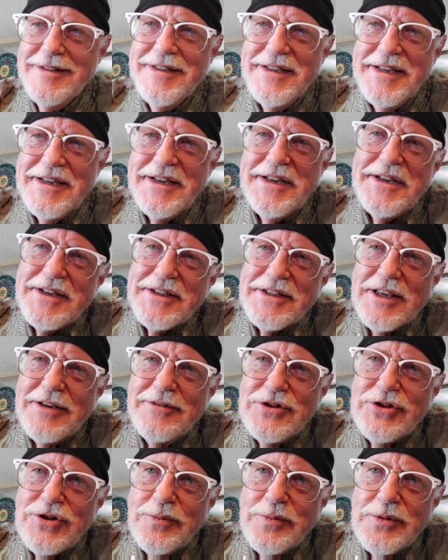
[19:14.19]
give
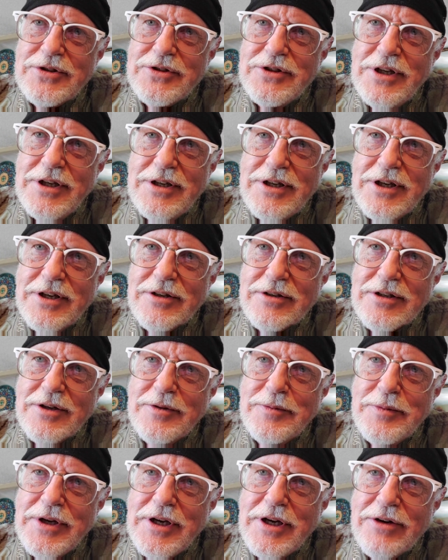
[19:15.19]
you too much detail. It's
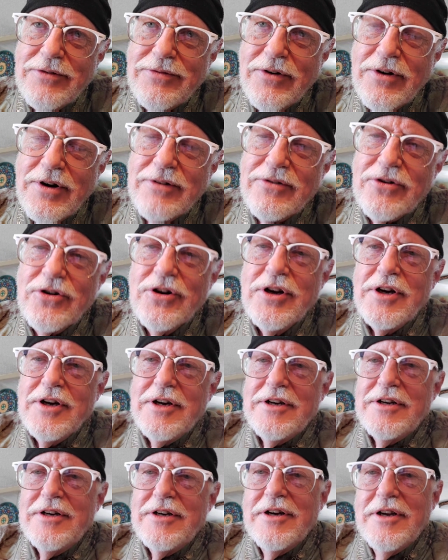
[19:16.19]
gonna be here forever.
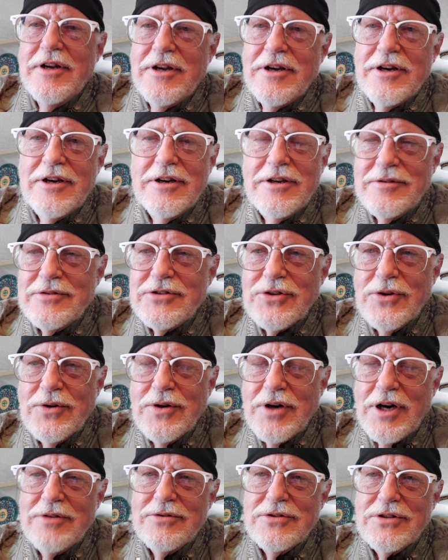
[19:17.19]
And uh, so
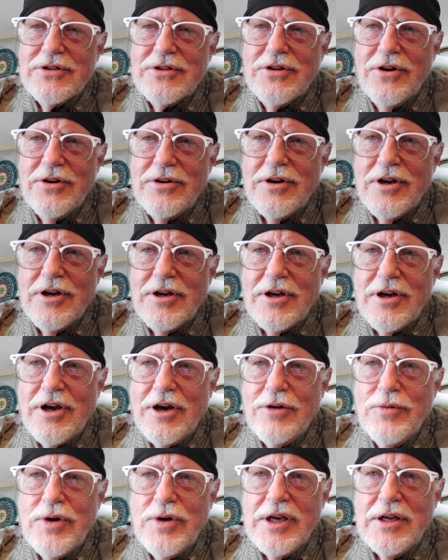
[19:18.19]
I was turn.
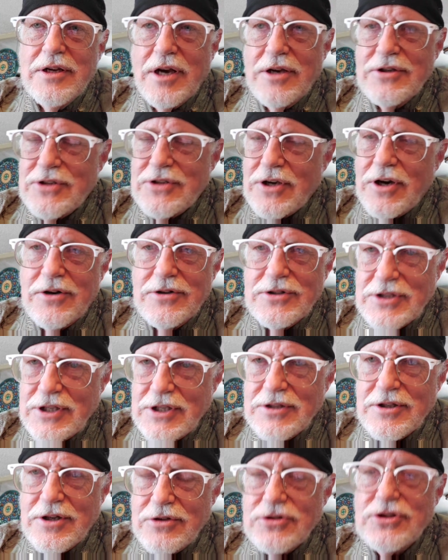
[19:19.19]
I wait. I saw her
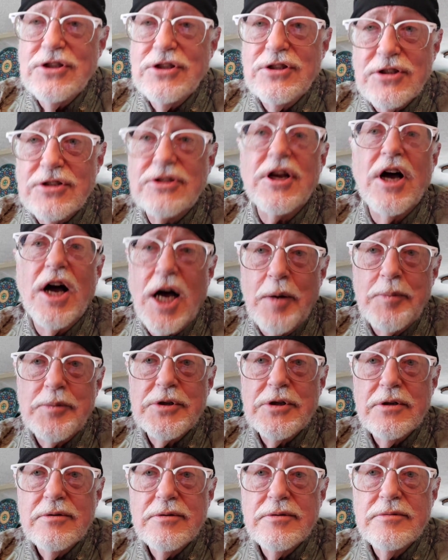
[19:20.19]
sitting there. She
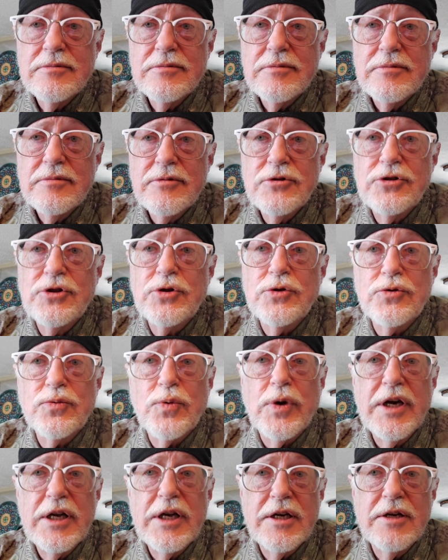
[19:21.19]
stopped, and she was
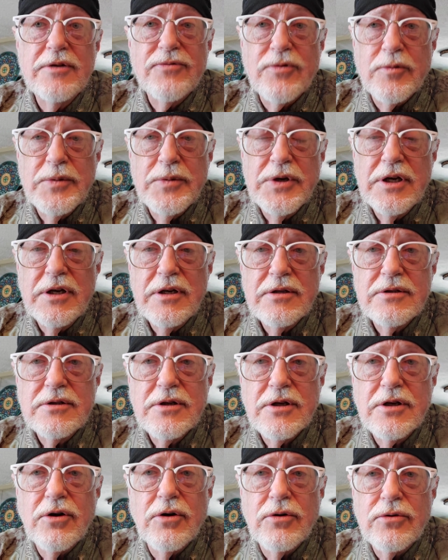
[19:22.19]
waiting for me
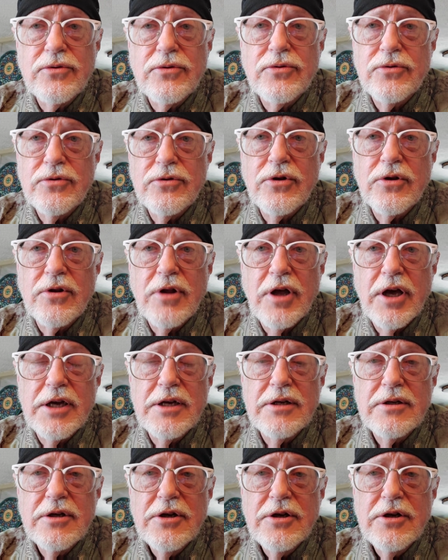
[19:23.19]
to go through the light,